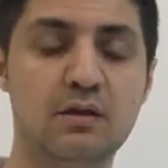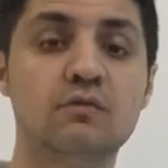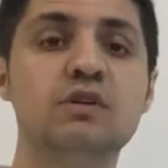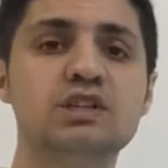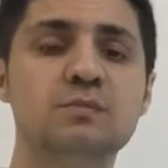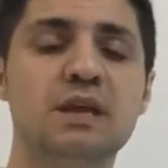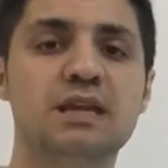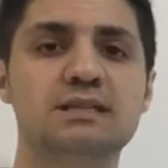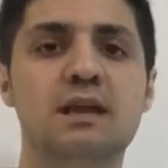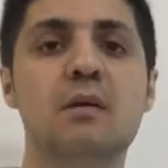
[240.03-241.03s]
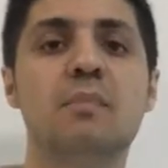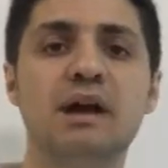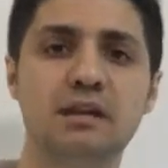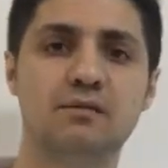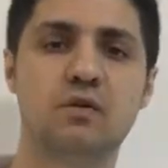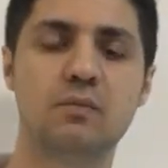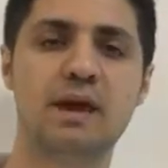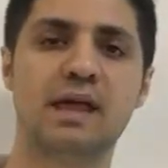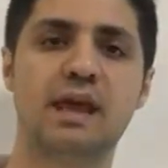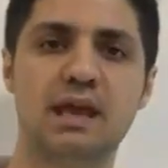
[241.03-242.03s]
Which means binary
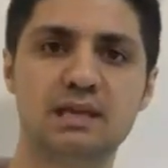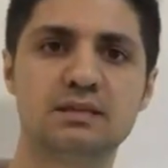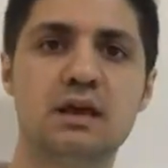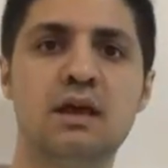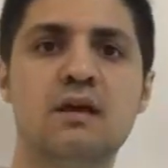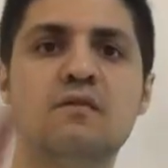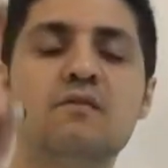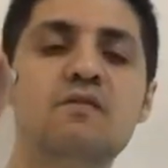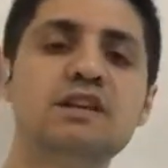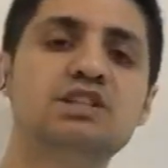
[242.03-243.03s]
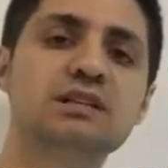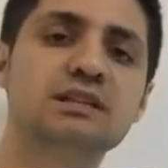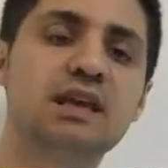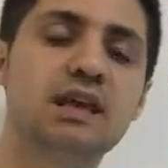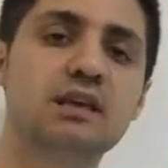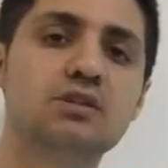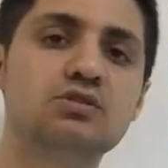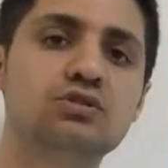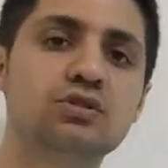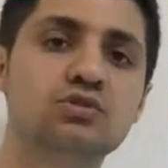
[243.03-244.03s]
format is we just can
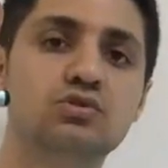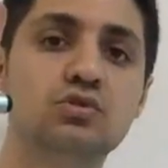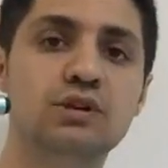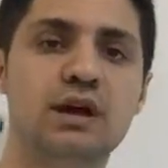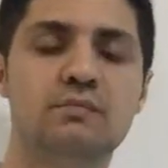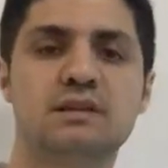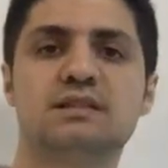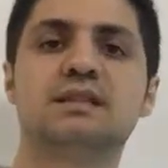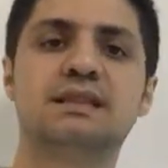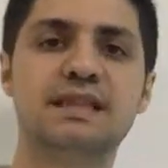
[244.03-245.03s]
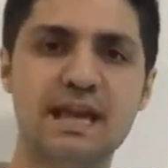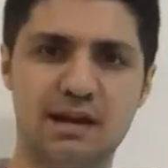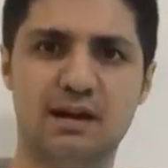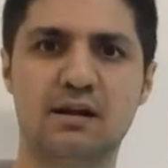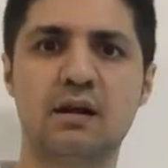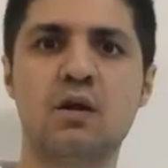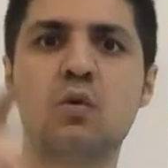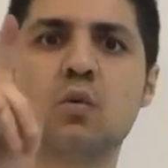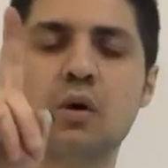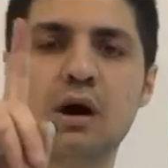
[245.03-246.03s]
use 2 numbers. They are
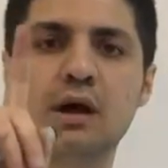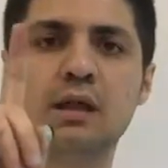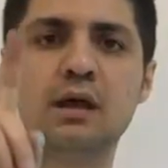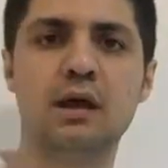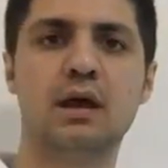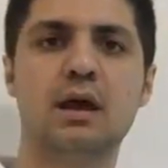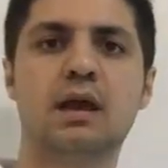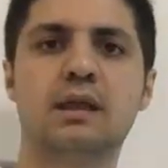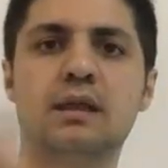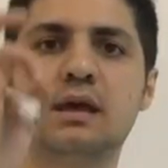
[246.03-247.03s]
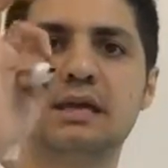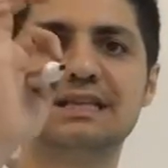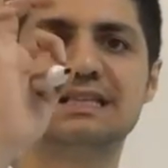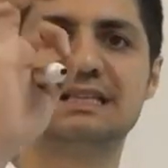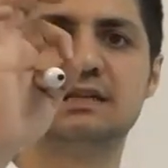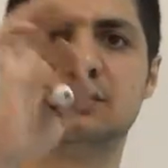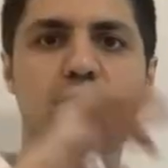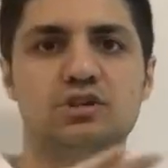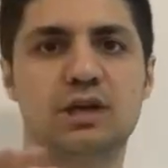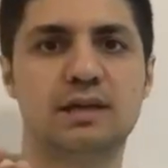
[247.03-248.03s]
1 and 0
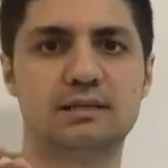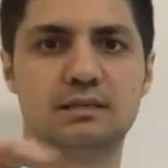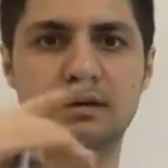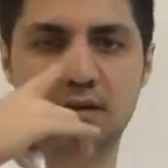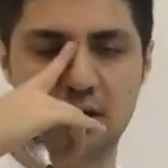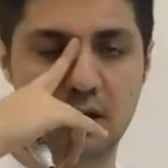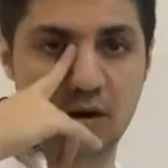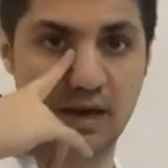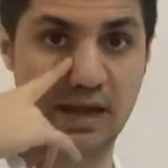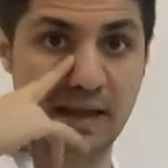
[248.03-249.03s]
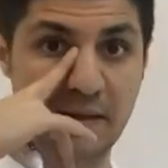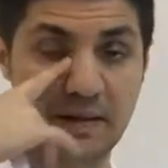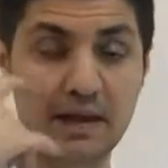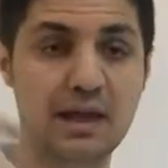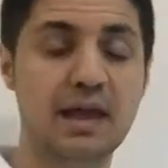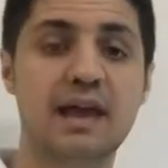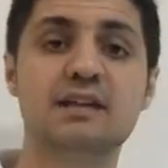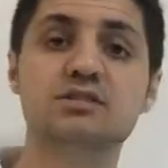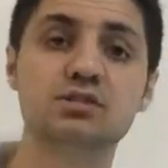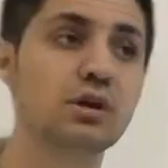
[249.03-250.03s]
just. Okay.
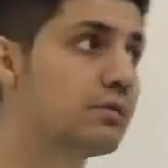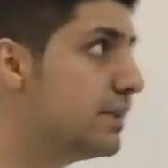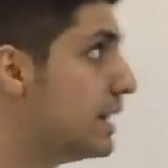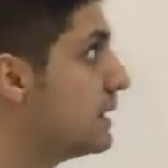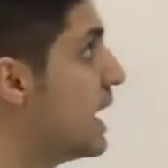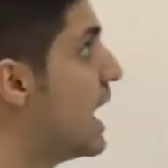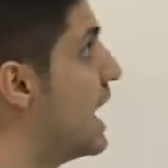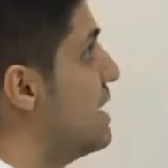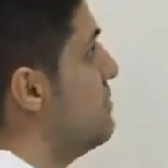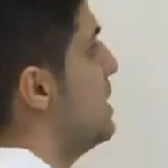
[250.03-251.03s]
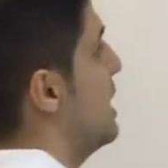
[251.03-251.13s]
As you know that IP